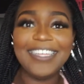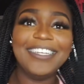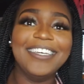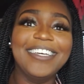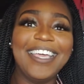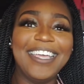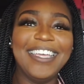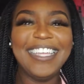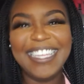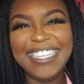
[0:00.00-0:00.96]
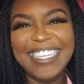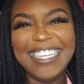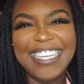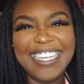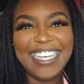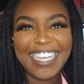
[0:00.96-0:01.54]
Okay.
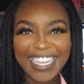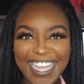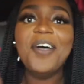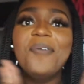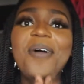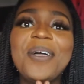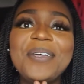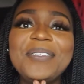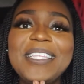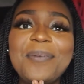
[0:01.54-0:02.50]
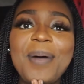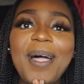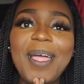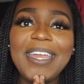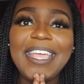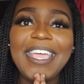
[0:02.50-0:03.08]
Welcome to the
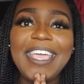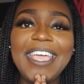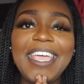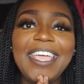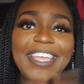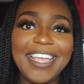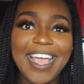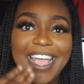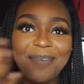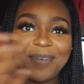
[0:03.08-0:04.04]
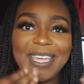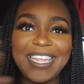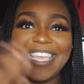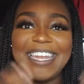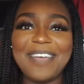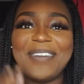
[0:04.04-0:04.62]
party. Come on
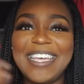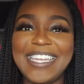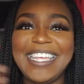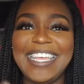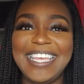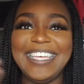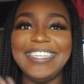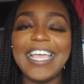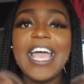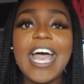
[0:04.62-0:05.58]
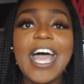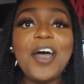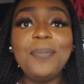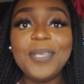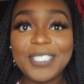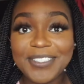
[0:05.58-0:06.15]
in, come on in. I hope
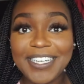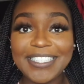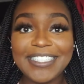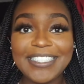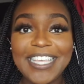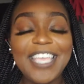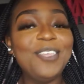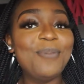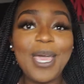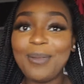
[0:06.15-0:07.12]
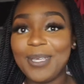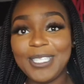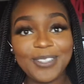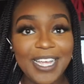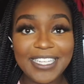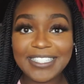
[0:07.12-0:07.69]
you're dressed. You better be
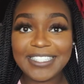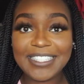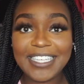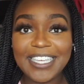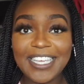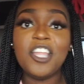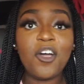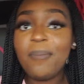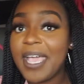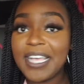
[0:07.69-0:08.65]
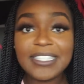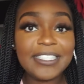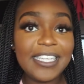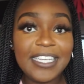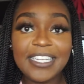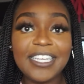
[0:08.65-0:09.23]
dressed. No mask
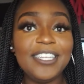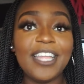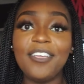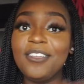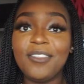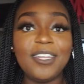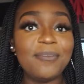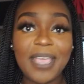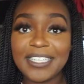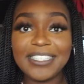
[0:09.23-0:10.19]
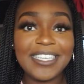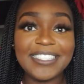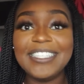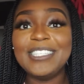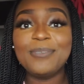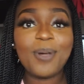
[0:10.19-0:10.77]
needed. Now you don't need a mask to get into
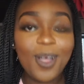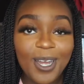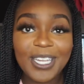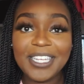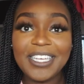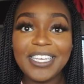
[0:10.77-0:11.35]
this party.